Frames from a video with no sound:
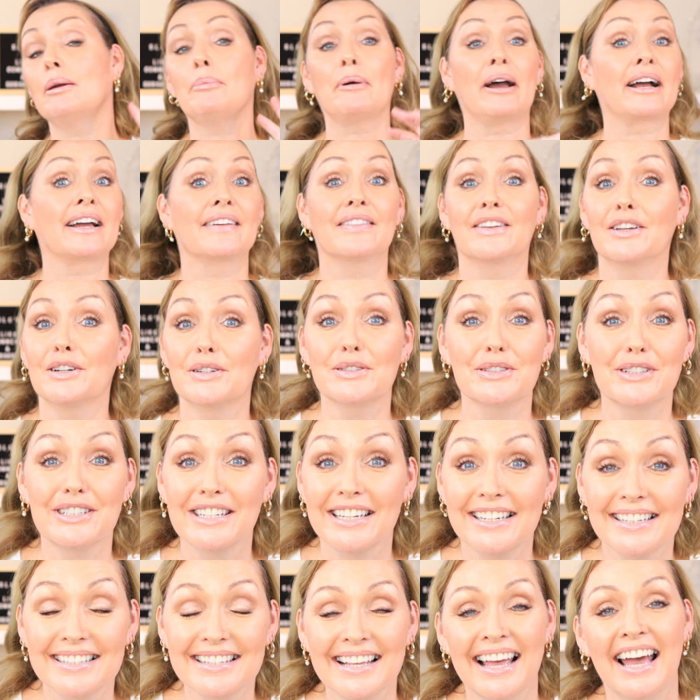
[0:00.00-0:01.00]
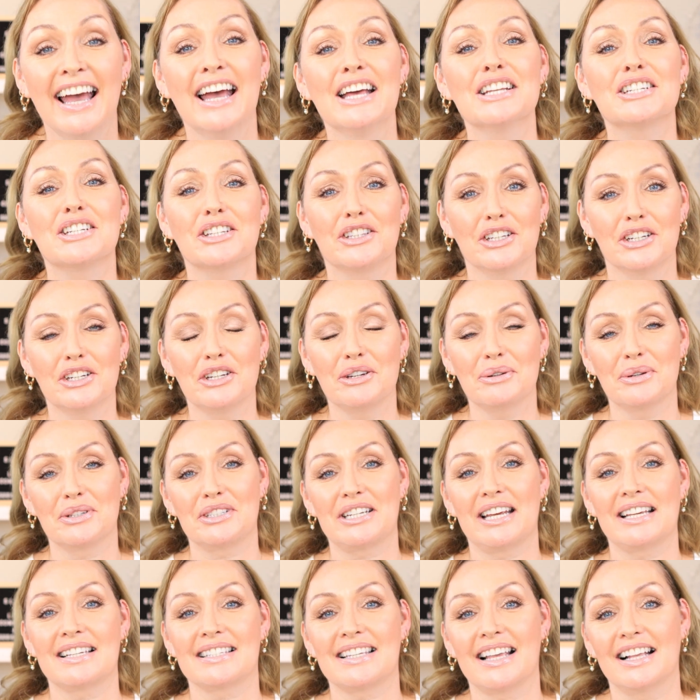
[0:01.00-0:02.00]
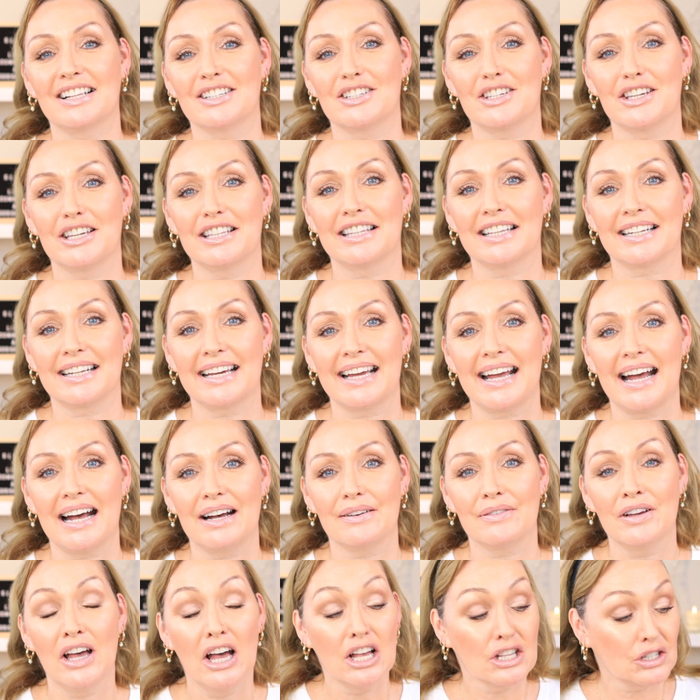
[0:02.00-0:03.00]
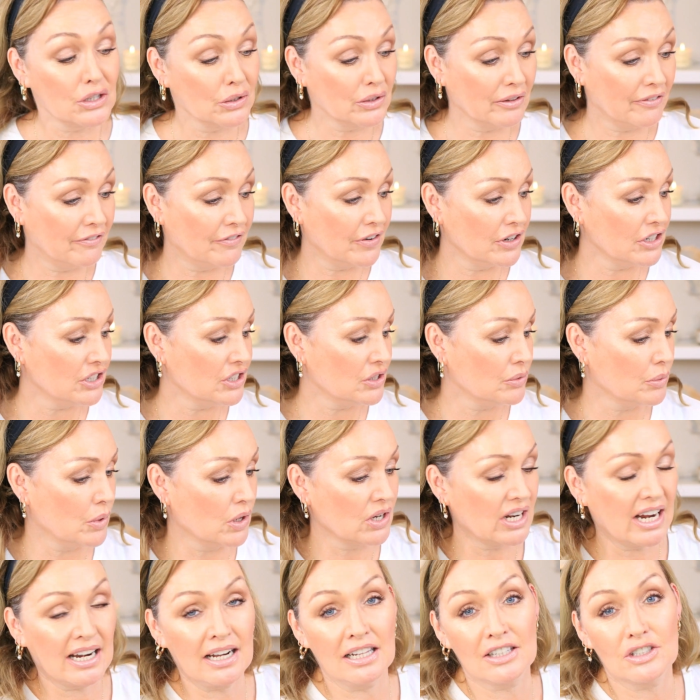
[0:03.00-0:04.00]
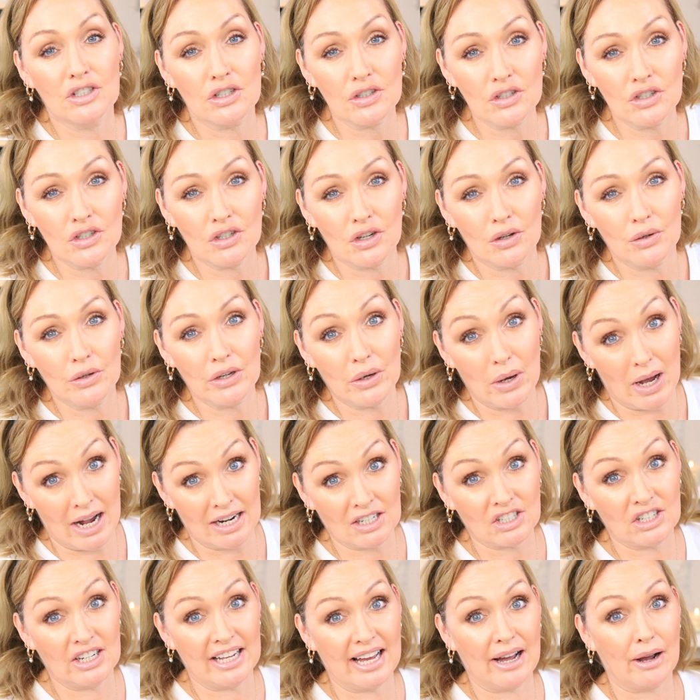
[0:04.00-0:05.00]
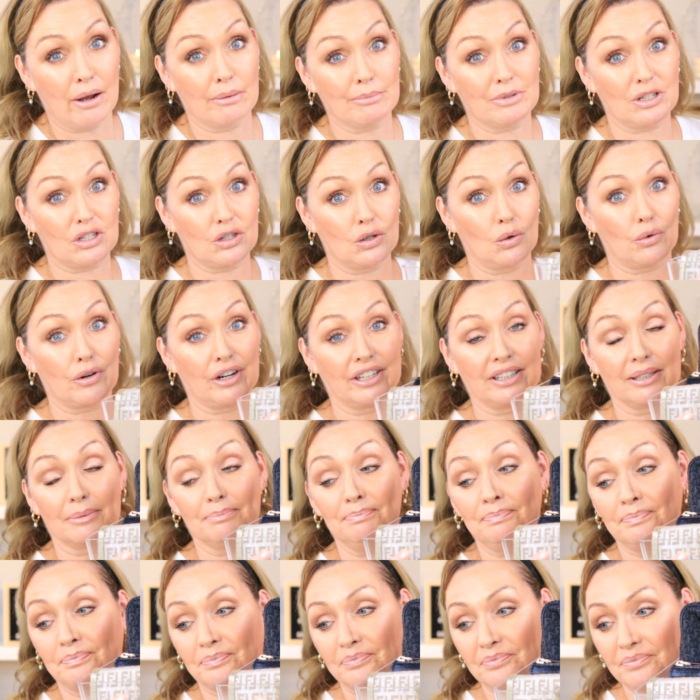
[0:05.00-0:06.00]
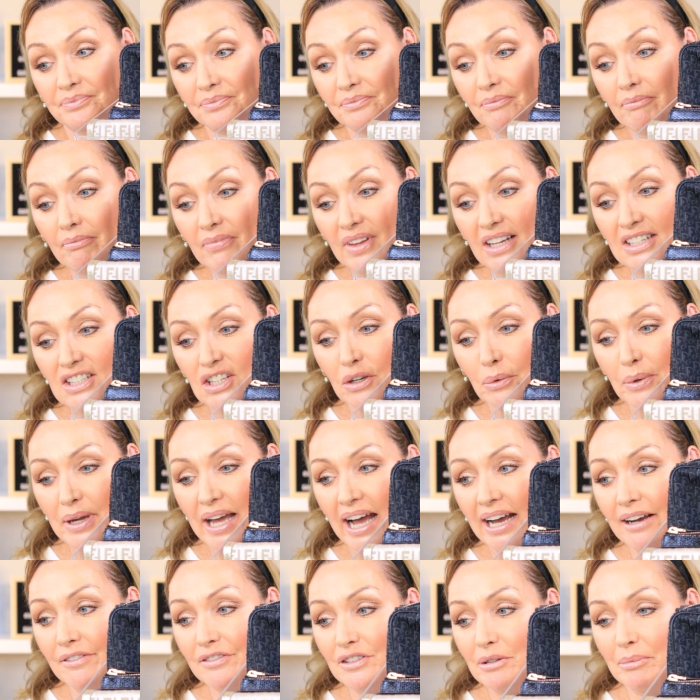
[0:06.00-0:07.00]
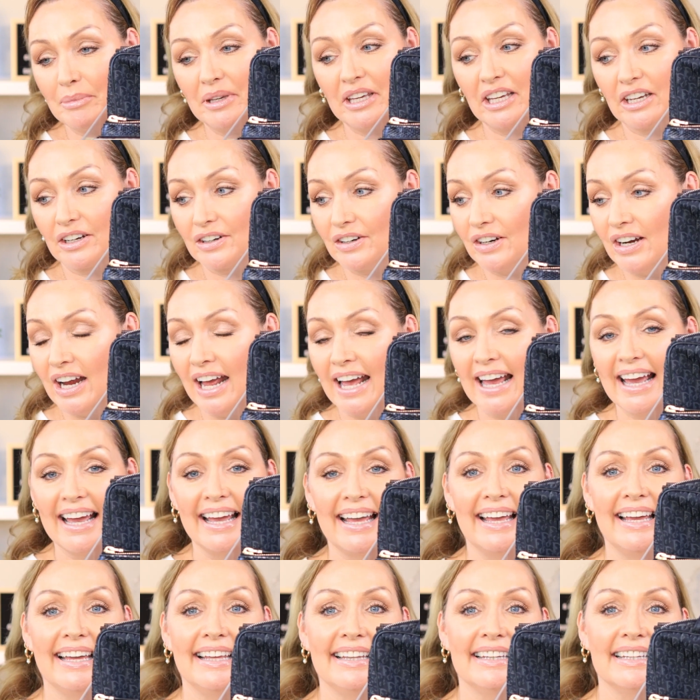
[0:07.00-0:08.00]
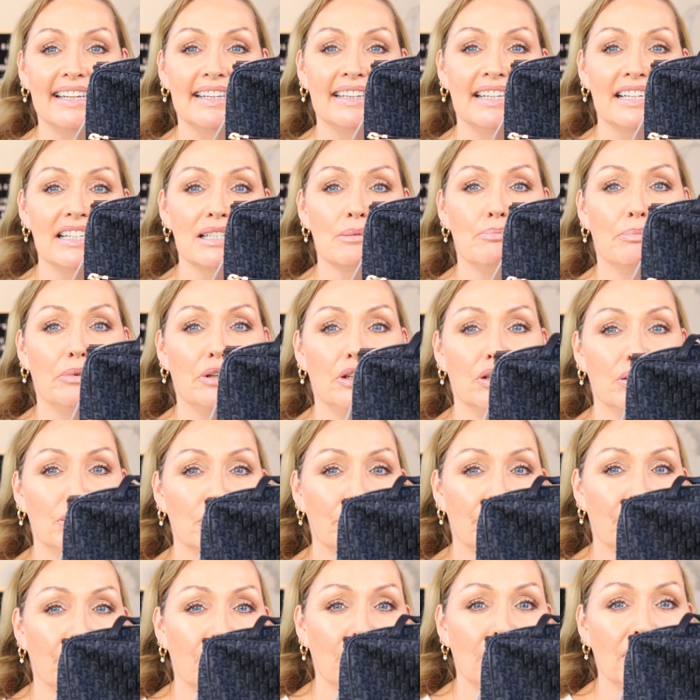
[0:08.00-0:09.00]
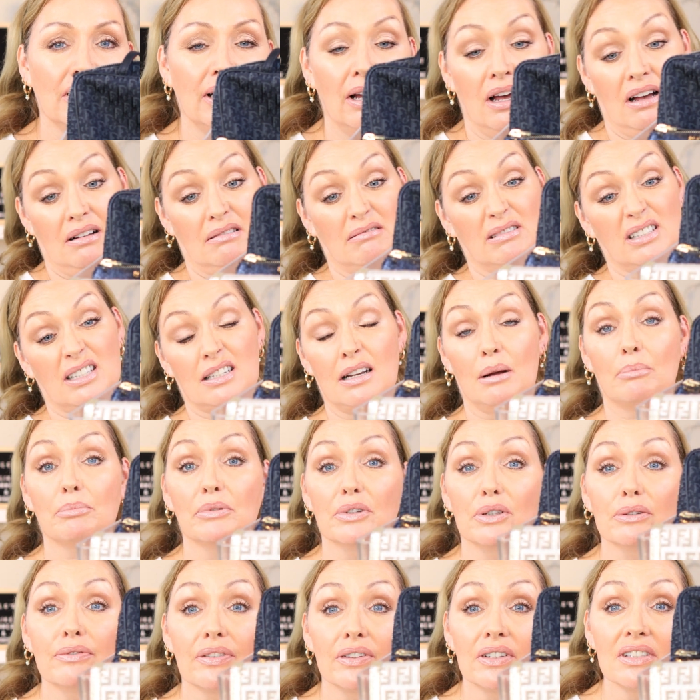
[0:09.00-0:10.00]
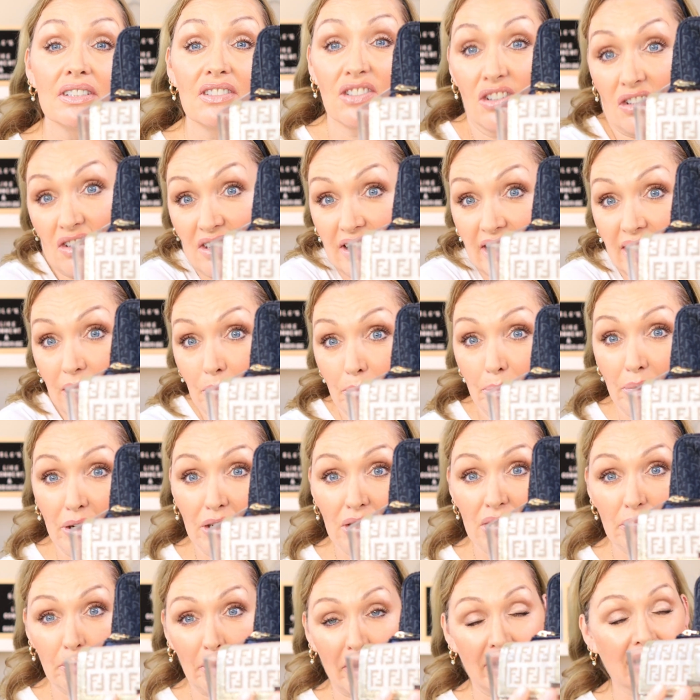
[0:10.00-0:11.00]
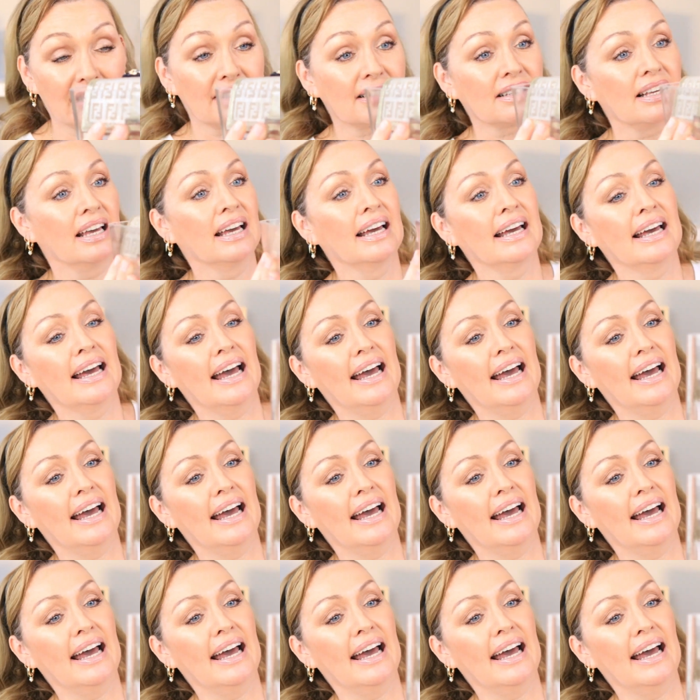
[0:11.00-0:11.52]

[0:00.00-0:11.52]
back in the olden days, to the newest SLG that I have. So the first one, and I'll just show you actually how I'm storing them. So we have them here in this beautiful, well, it's not beautiful, it's just like a Perspex